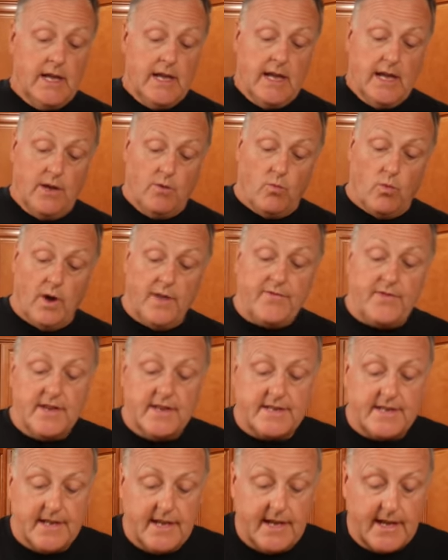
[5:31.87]
And what
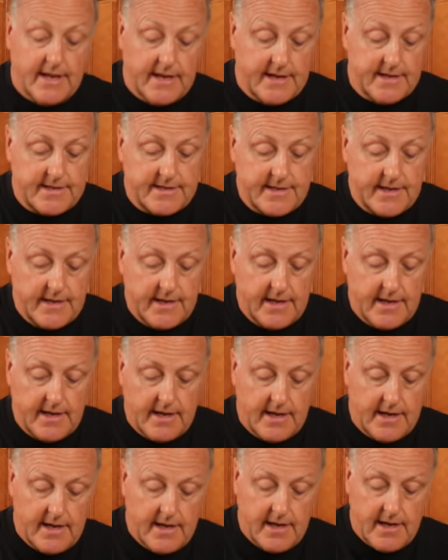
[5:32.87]
this is
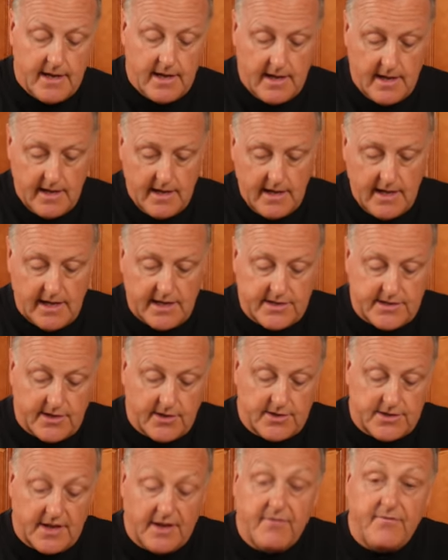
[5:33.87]

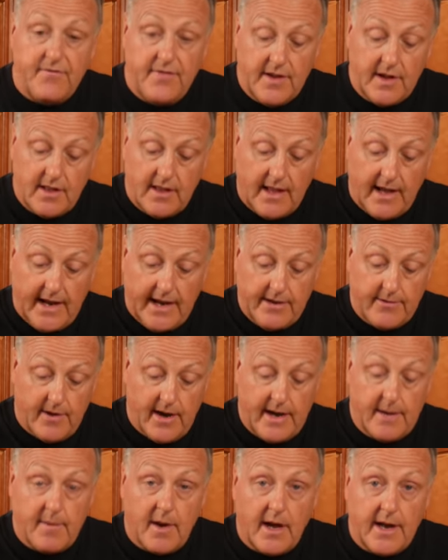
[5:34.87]
there's a fill line
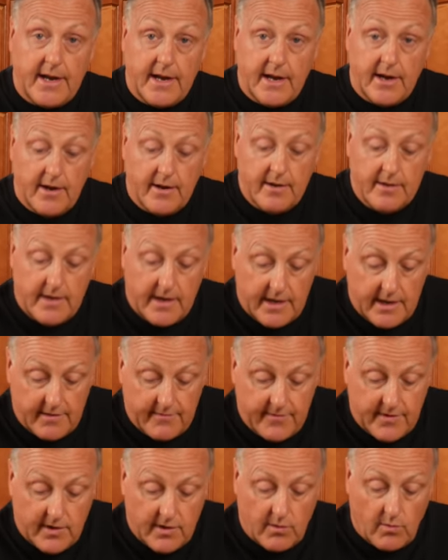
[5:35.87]
right about here, and you
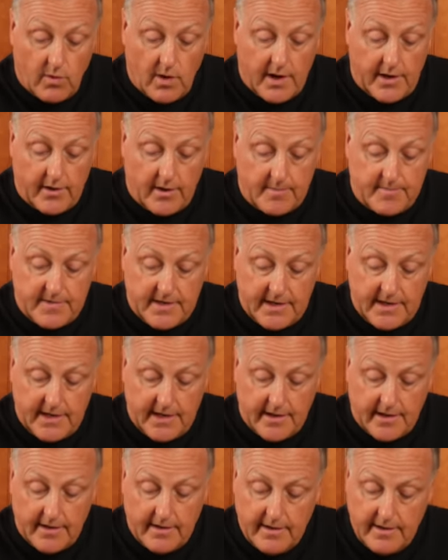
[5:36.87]
fill the water up to
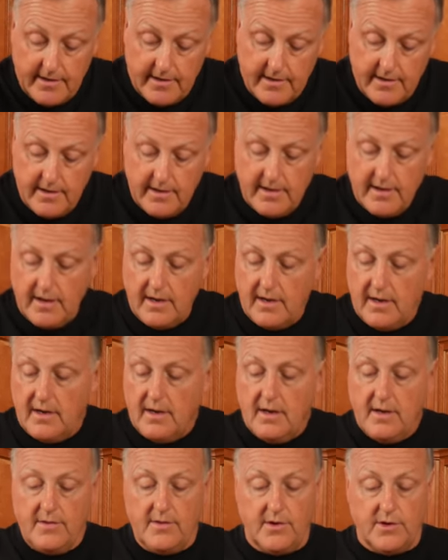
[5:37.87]
here.
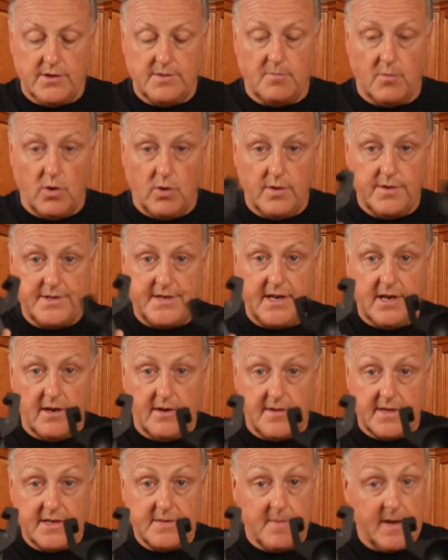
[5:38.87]
There's molds here.
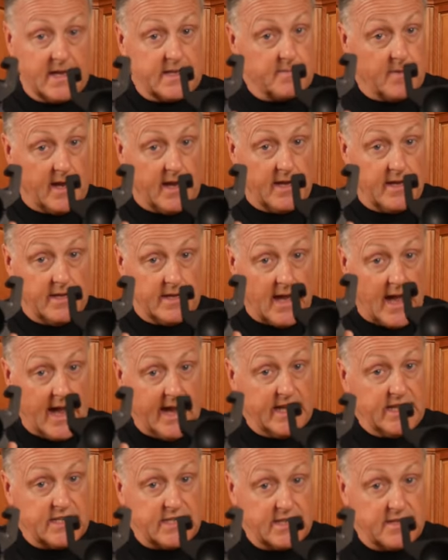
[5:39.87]
This makes my
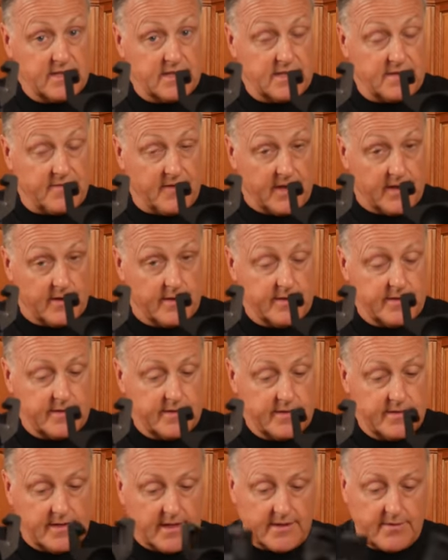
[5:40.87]
ice spheres.
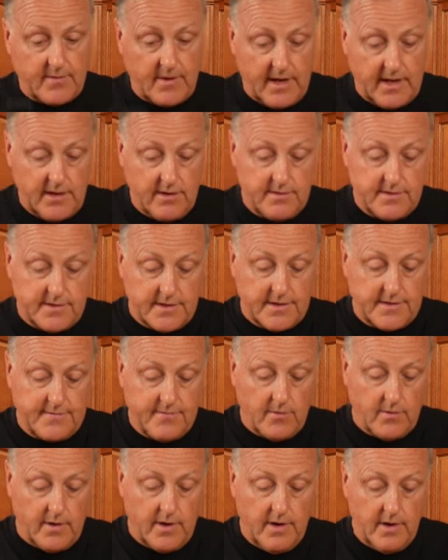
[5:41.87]
That's what I use this
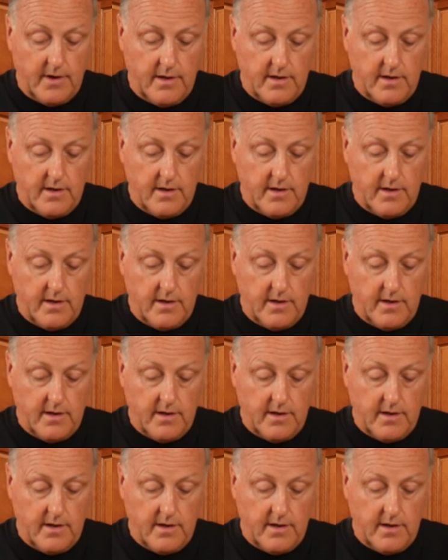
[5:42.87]
for.